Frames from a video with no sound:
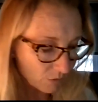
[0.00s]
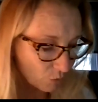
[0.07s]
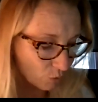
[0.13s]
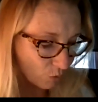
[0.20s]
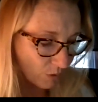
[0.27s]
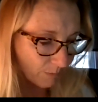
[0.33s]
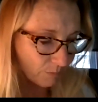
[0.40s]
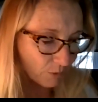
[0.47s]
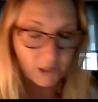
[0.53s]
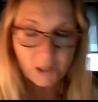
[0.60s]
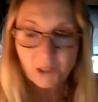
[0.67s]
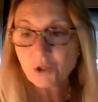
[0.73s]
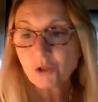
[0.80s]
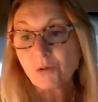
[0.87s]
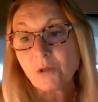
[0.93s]
a
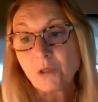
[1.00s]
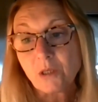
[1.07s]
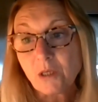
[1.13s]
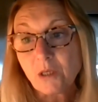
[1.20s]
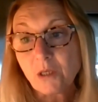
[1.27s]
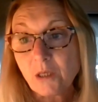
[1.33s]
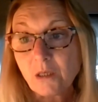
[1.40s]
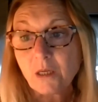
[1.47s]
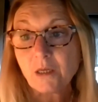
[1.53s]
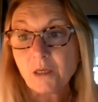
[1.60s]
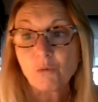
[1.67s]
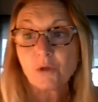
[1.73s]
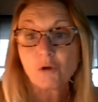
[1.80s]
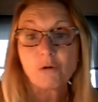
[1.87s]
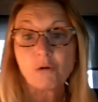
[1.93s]
position in
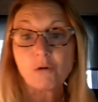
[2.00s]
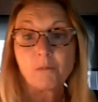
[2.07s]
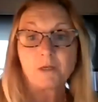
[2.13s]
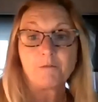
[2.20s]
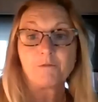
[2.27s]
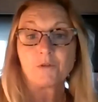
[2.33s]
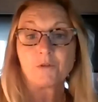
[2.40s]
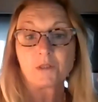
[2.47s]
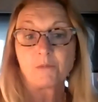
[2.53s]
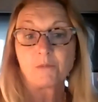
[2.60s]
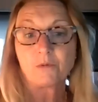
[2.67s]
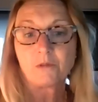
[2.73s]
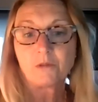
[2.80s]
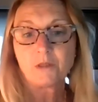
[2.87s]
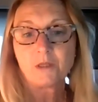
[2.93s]
our company, for example.